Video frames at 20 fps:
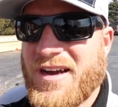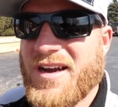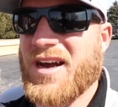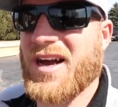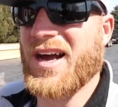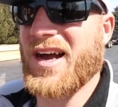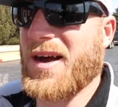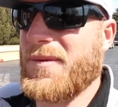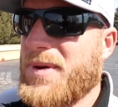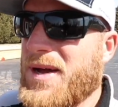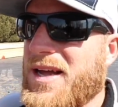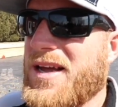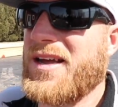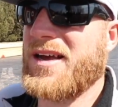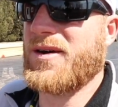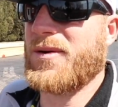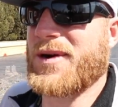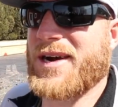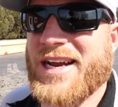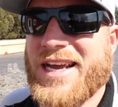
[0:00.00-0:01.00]
Um,
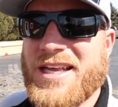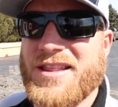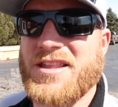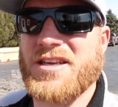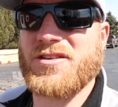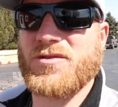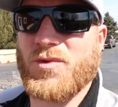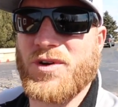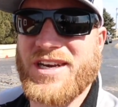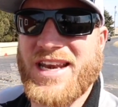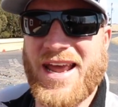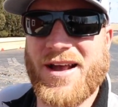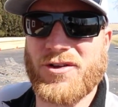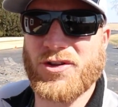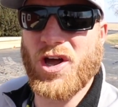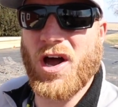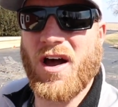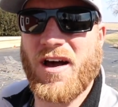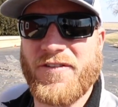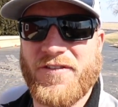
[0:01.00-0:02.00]
we're gonna get this one nailed
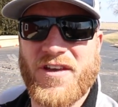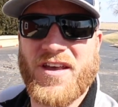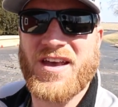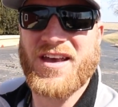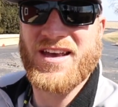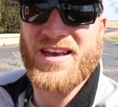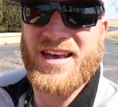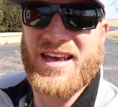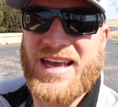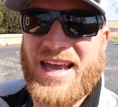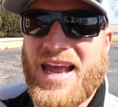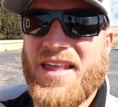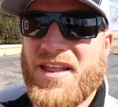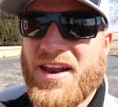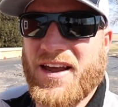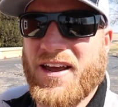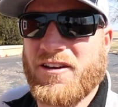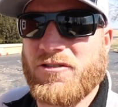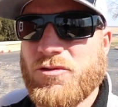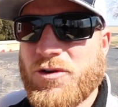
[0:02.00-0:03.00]
off and then
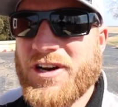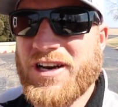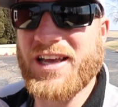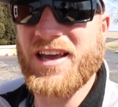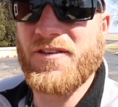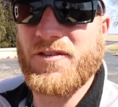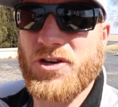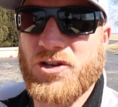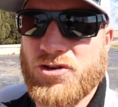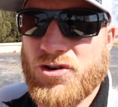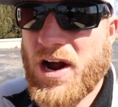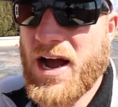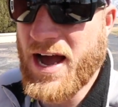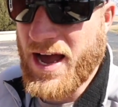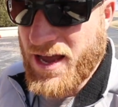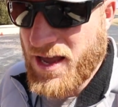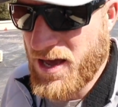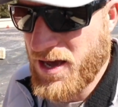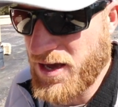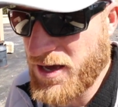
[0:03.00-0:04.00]
I guess we're gonna give it a
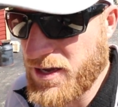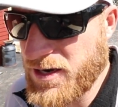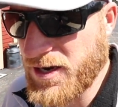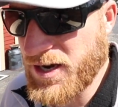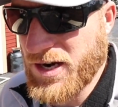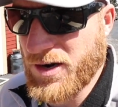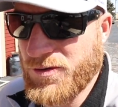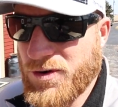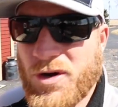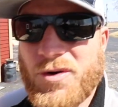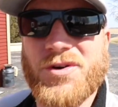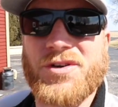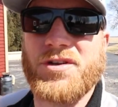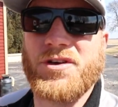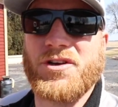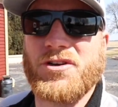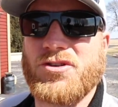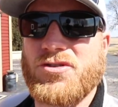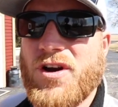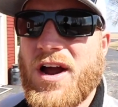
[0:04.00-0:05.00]
try. You don't know until
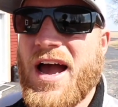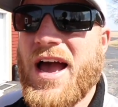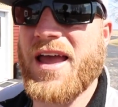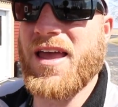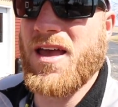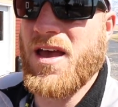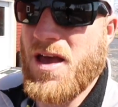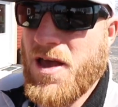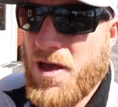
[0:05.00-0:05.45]
you try.